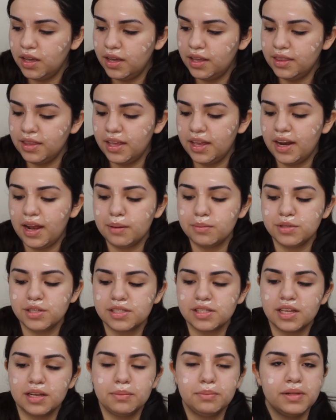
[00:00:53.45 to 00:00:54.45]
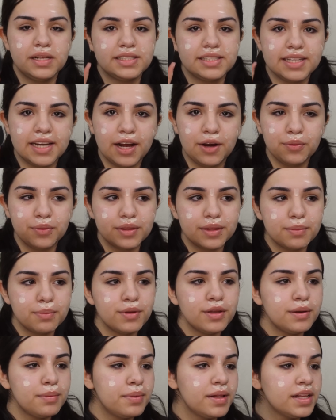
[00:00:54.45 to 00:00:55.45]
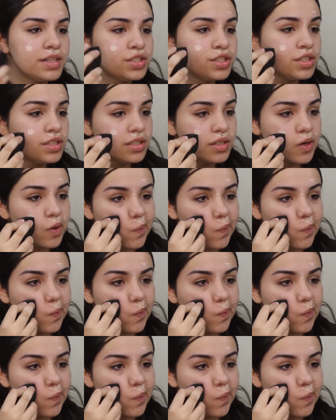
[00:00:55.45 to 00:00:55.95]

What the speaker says: And then I'm just gonna blend it out with the Beauty Blender.